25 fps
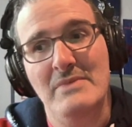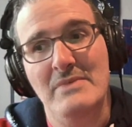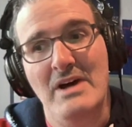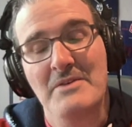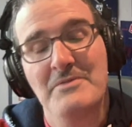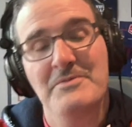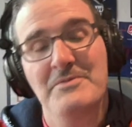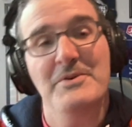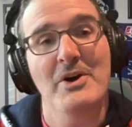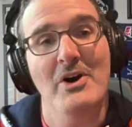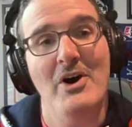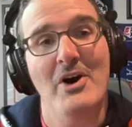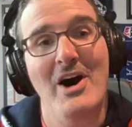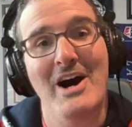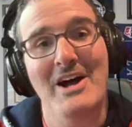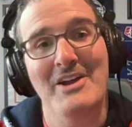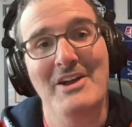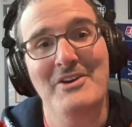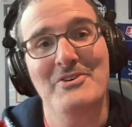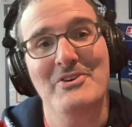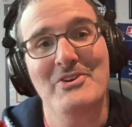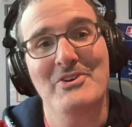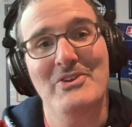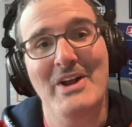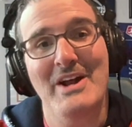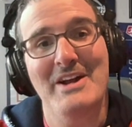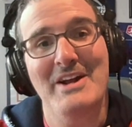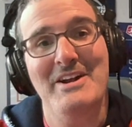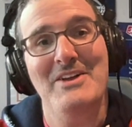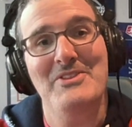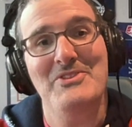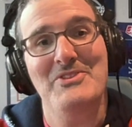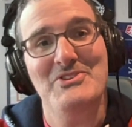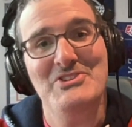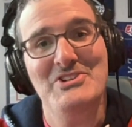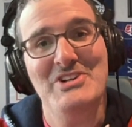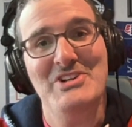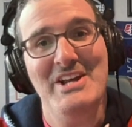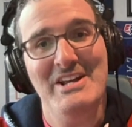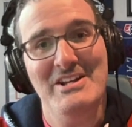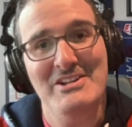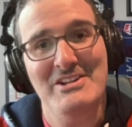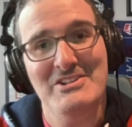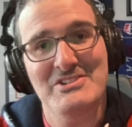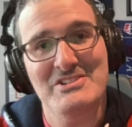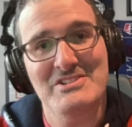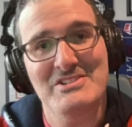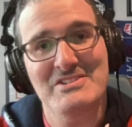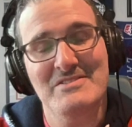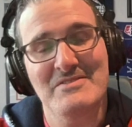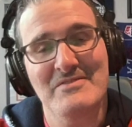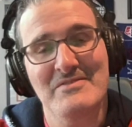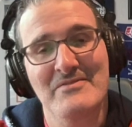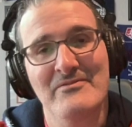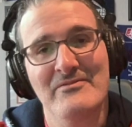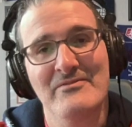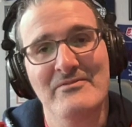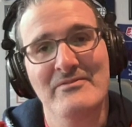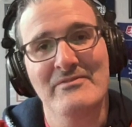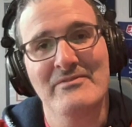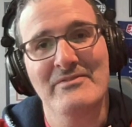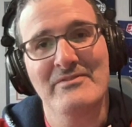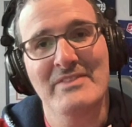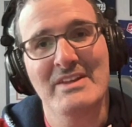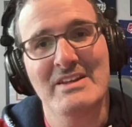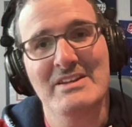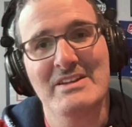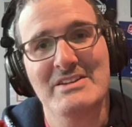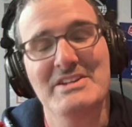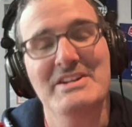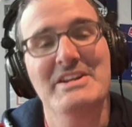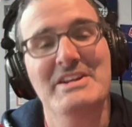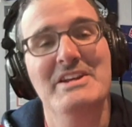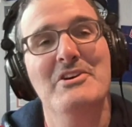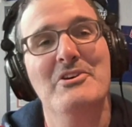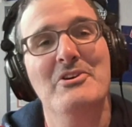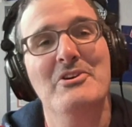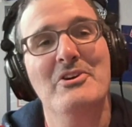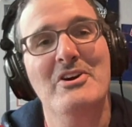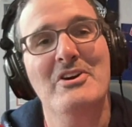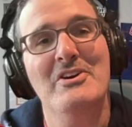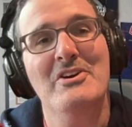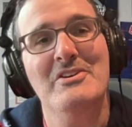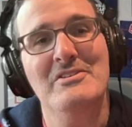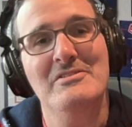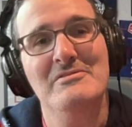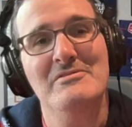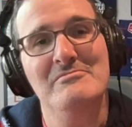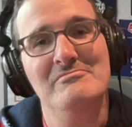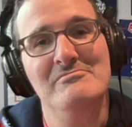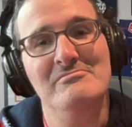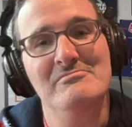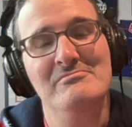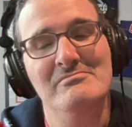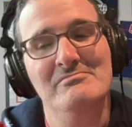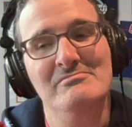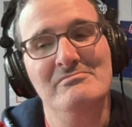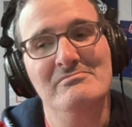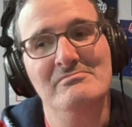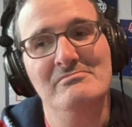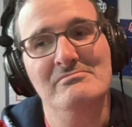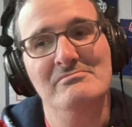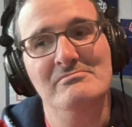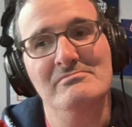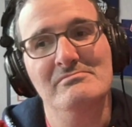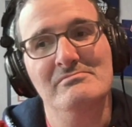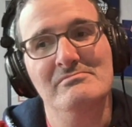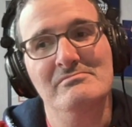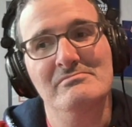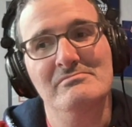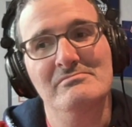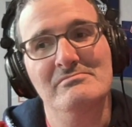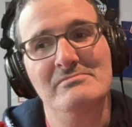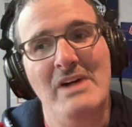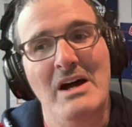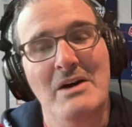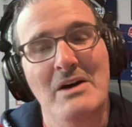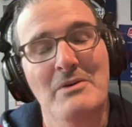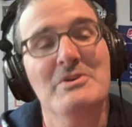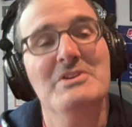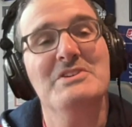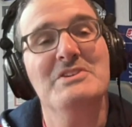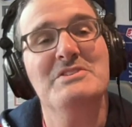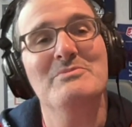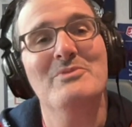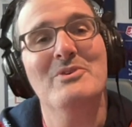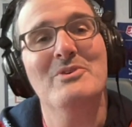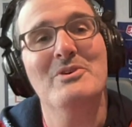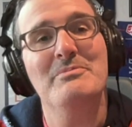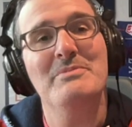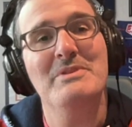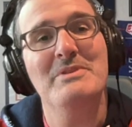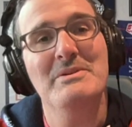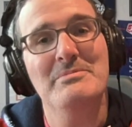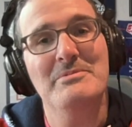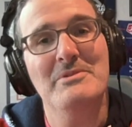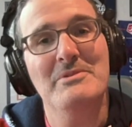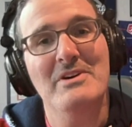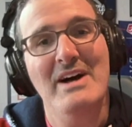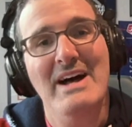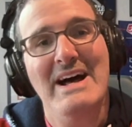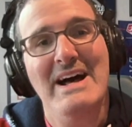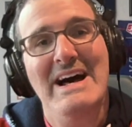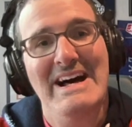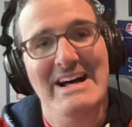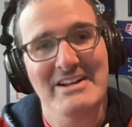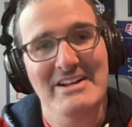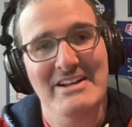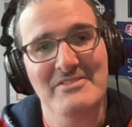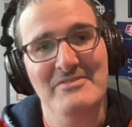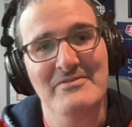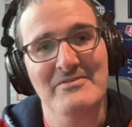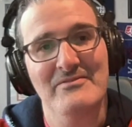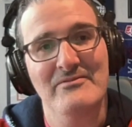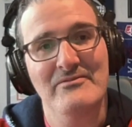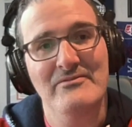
I feel honored that I got the chance to hear her. I wish more people had.